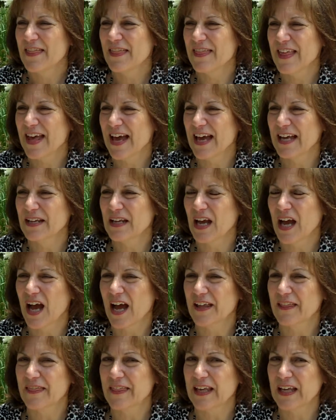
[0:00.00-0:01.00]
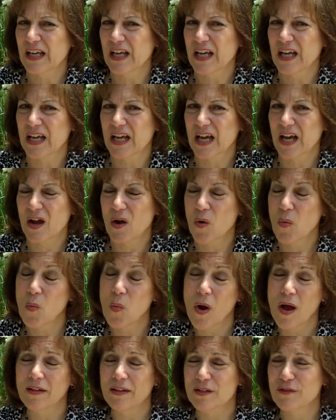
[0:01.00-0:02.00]
that I think
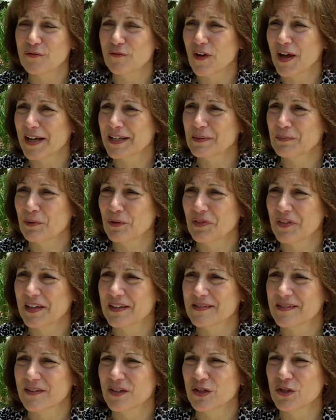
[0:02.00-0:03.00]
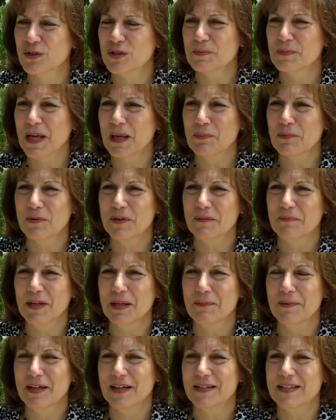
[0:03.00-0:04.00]
while it's fine to put things in the newspaper and
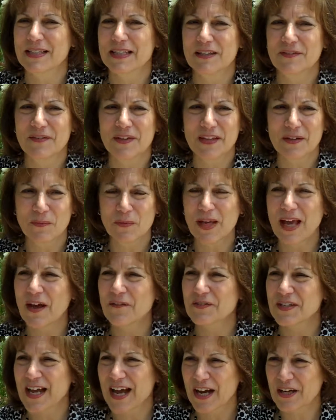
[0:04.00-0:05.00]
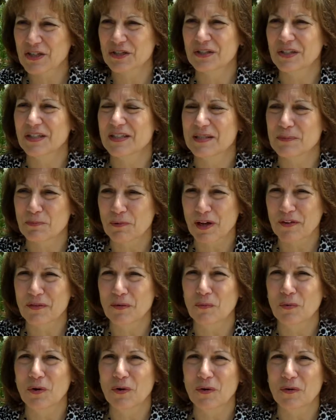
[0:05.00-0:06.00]
maybe on T V, we have to actually spread
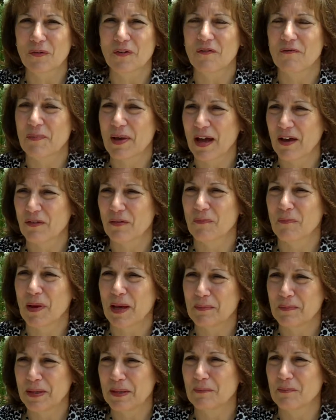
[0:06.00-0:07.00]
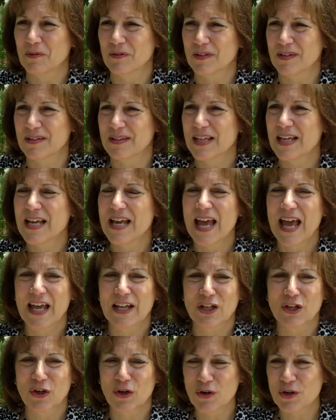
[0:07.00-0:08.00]
the word of mouth by people and,
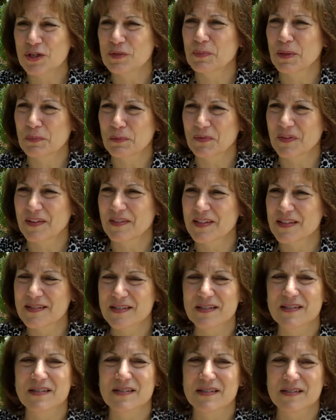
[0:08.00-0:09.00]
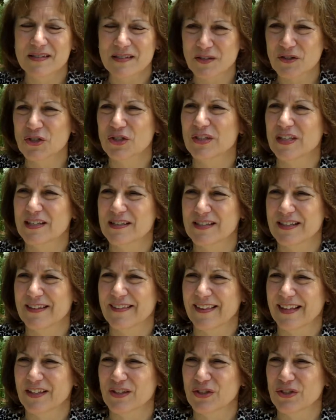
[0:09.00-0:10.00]
and encourage people that this is such an easy
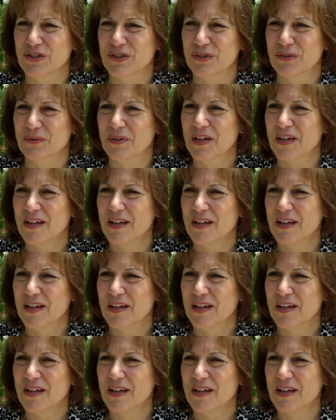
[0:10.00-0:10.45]
thing to do.